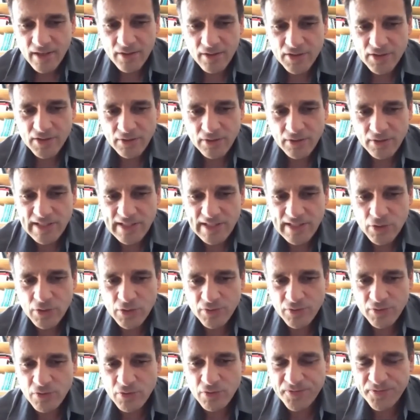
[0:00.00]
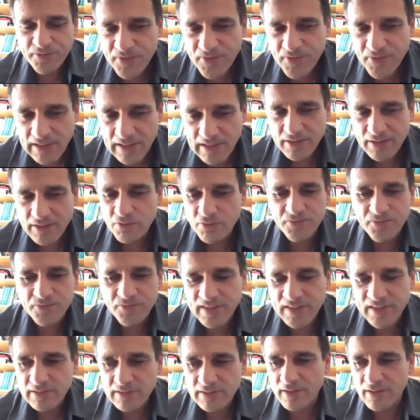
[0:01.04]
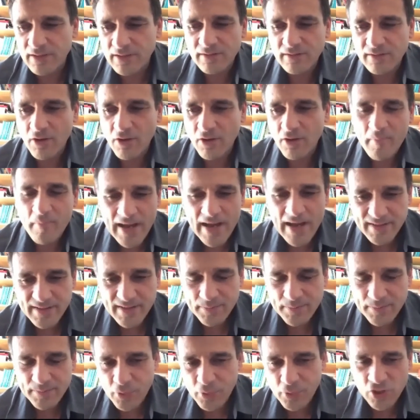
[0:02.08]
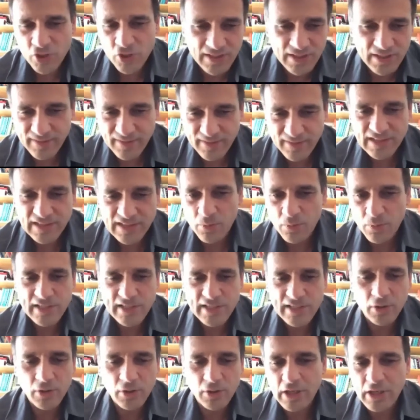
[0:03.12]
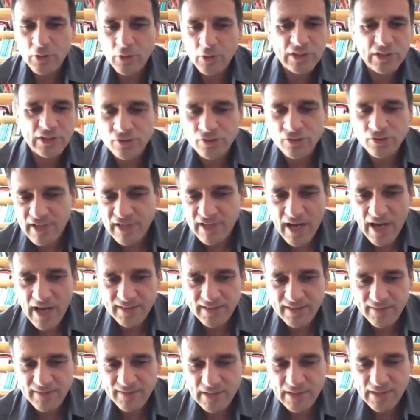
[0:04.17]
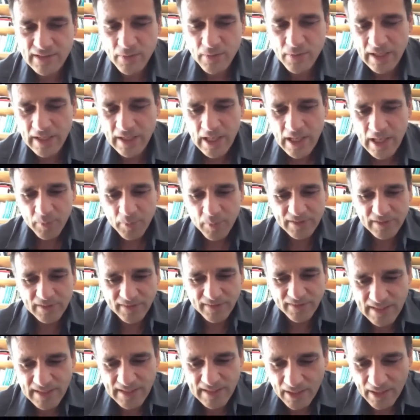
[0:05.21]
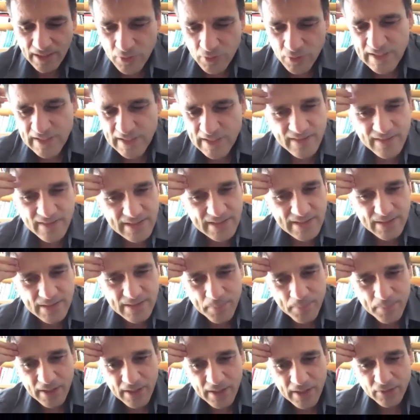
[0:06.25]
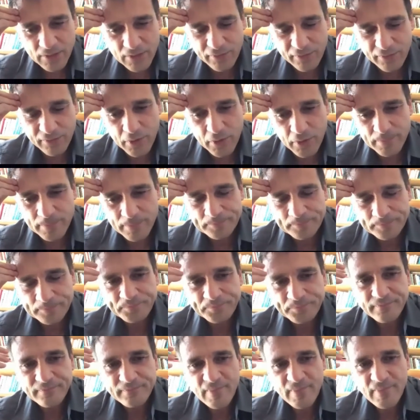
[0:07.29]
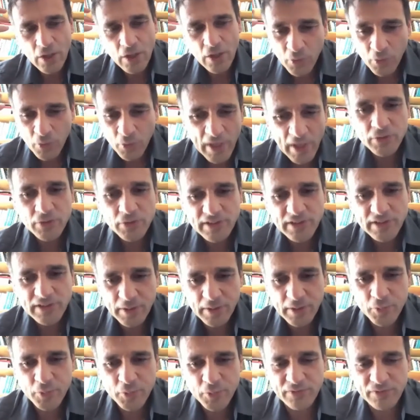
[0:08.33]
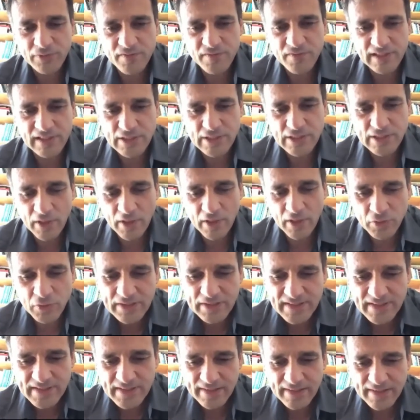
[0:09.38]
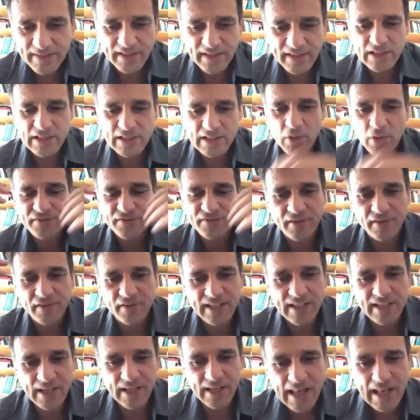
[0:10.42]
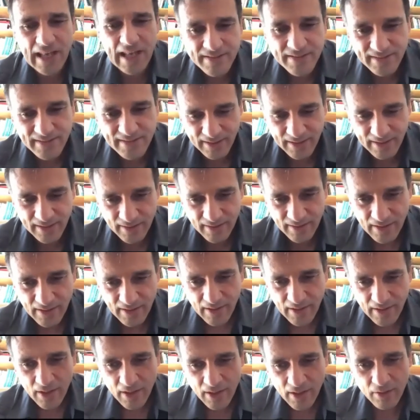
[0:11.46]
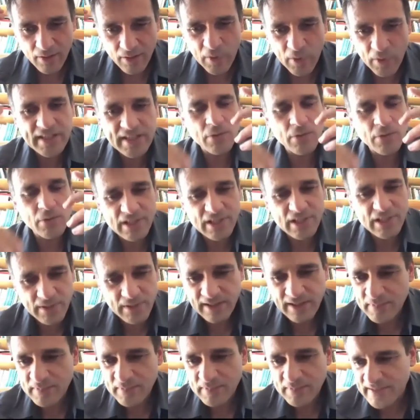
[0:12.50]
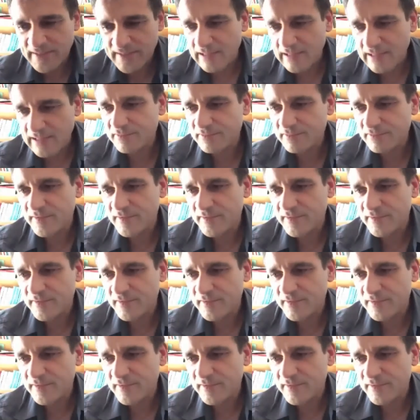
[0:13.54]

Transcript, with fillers: Suddenly, you feel a bass pushing in this way, so you are going to react in this way. But I think actually this is part of the way to interpret Vivaldi. You have to understand that he was very elastic. When he was playing himself,